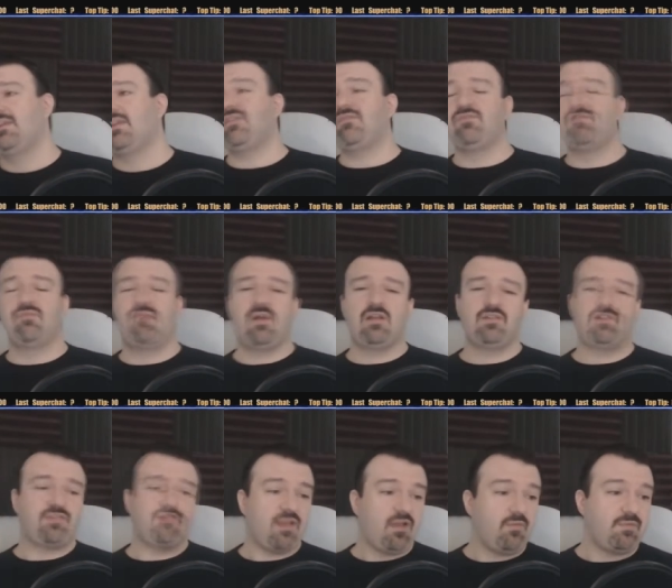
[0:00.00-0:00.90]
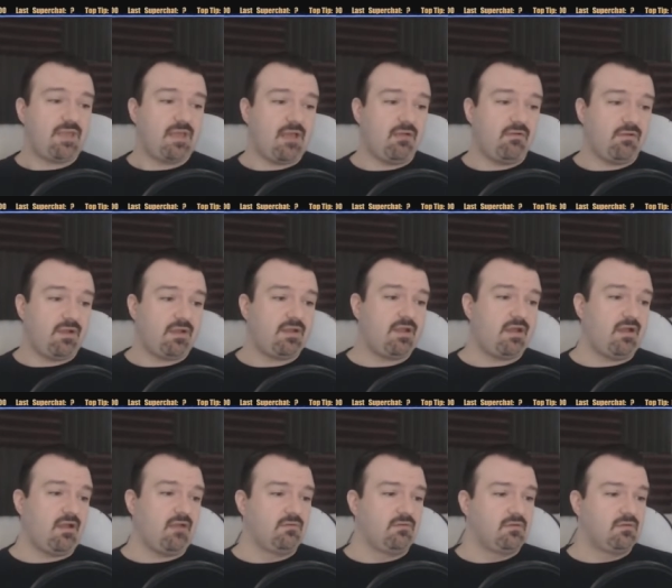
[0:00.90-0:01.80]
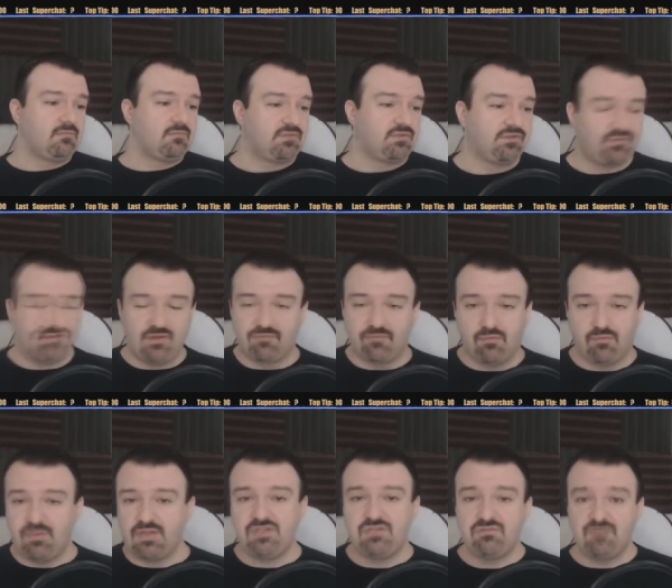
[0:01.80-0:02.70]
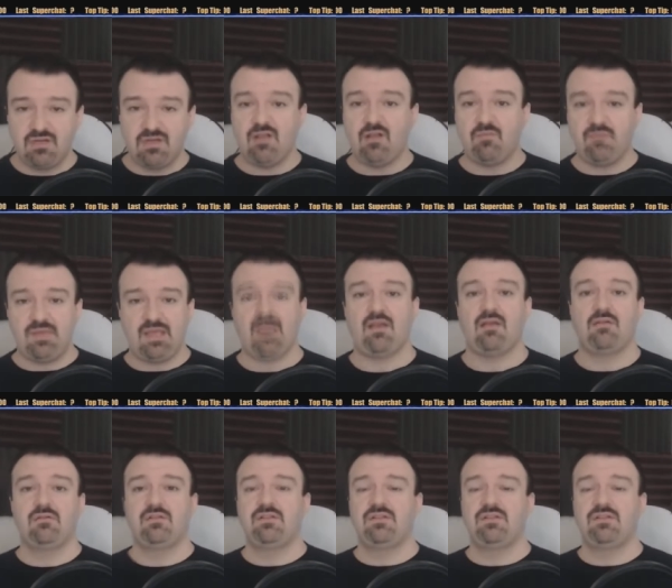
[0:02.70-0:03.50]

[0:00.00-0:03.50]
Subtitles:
if you want to help me out right now, there's several ways you can help me out.